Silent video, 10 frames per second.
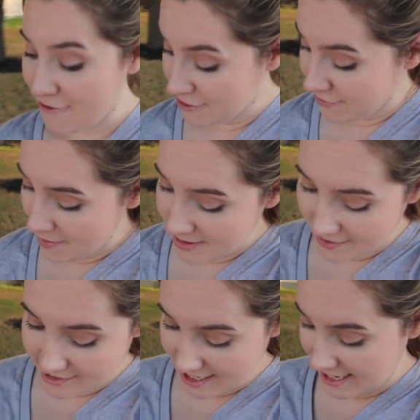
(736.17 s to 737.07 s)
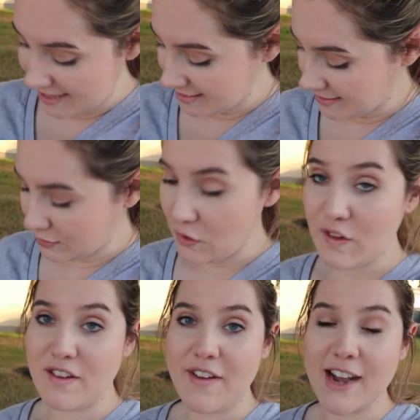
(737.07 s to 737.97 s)
when Robbie and I were dating, this is a little
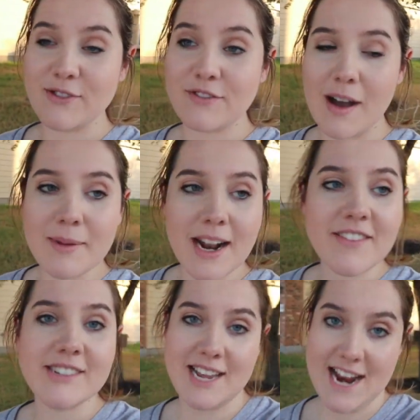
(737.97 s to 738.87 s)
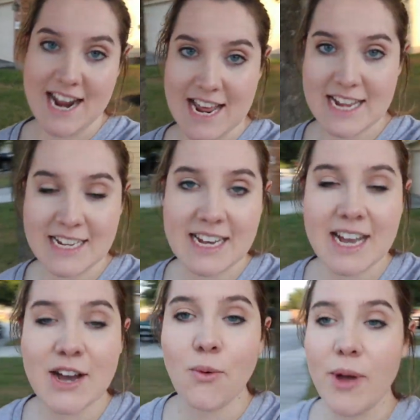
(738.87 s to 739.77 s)
fun fact, when Robbie and I were dating,
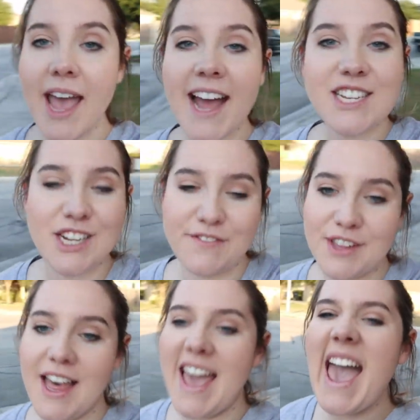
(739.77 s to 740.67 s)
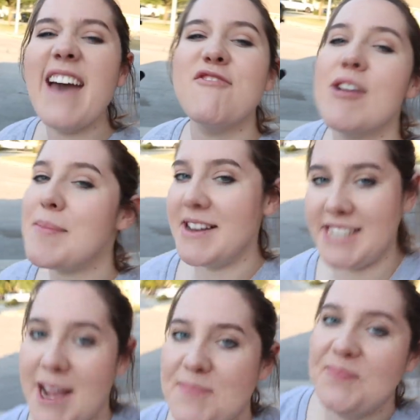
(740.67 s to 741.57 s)
we had Chick-fil-A every
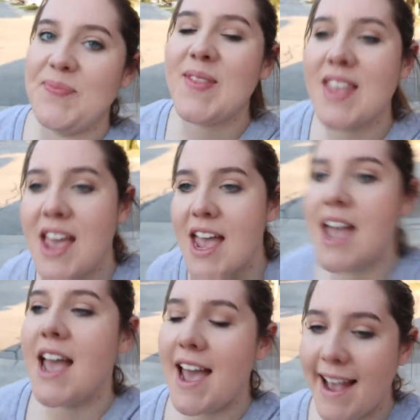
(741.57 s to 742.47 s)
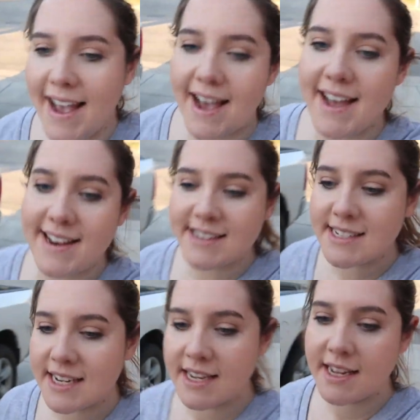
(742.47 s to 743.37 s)
Monday. And
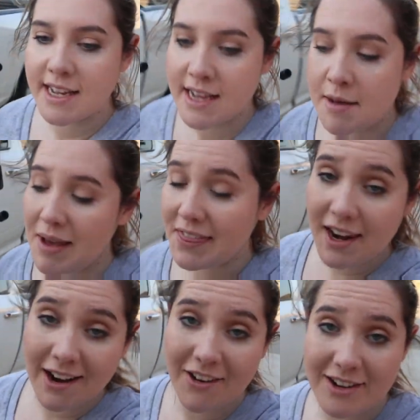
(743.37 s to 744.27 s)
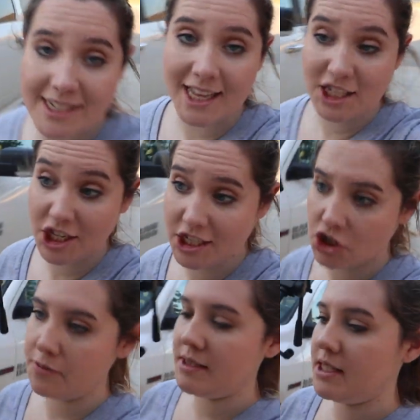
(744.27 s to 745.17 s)
back then I'd always get like chicken
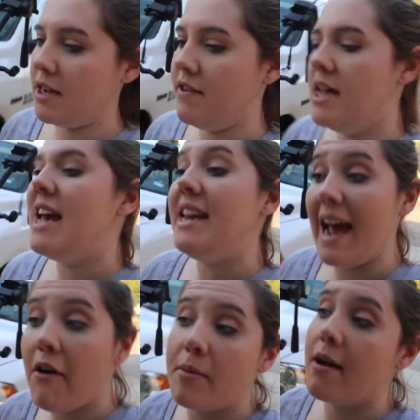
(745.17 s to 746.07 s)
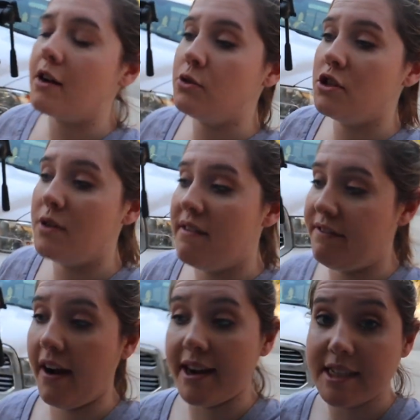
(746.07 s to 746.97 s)
strips and stuff. Now I'll be honest with you, it
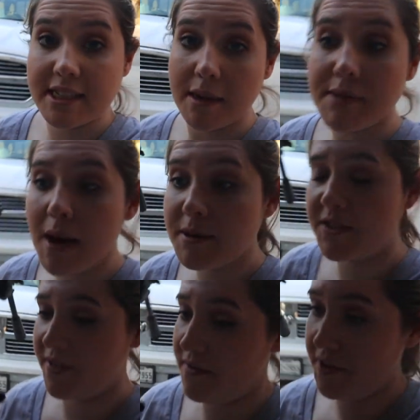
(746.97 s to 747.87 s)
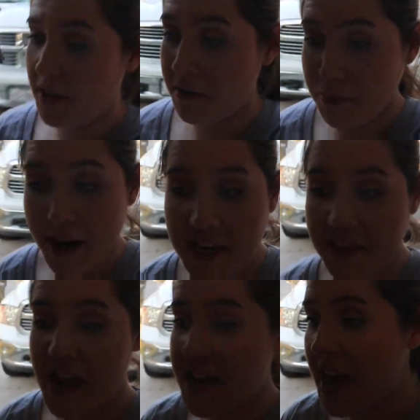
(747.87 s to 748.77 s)
varies. Sometimes if I'm feeling pregnant
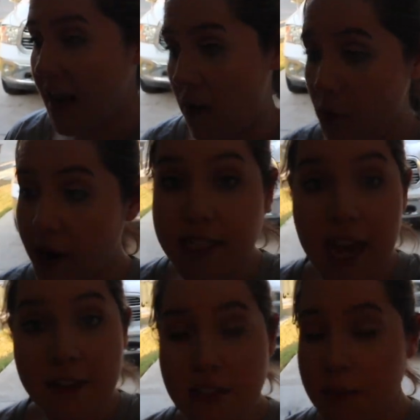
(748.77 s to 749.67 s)
that day and I want to have